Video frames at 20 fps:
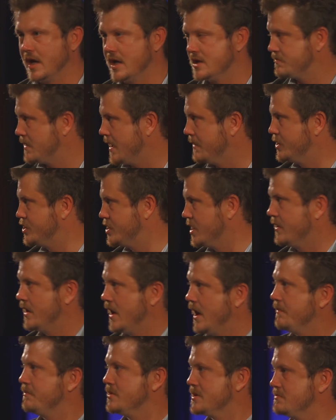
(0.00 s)
guys probably showed
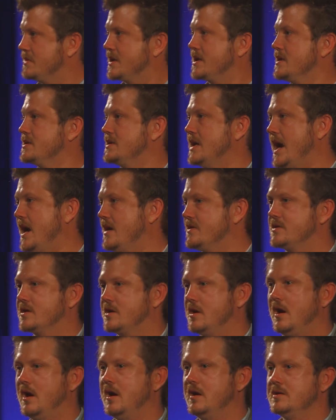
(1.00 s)
up is because of House of
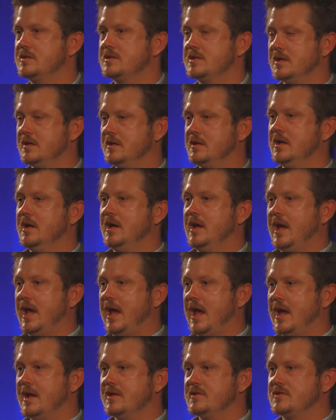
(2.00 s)
Cards.
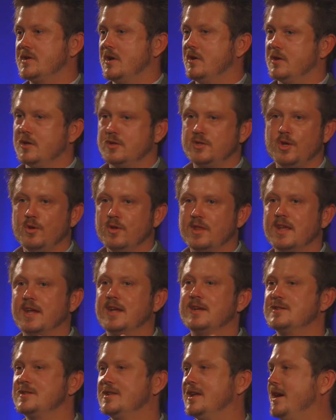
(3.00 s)
And so the two
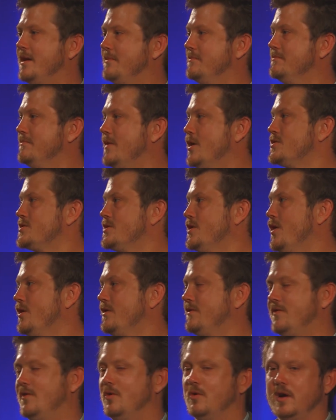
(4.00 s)
things that I'm most
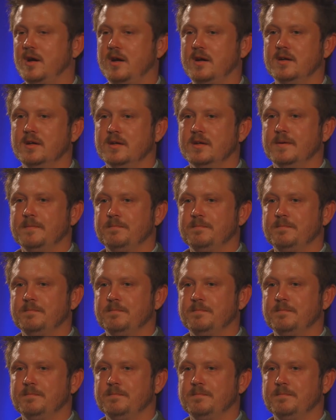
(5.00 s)
known for,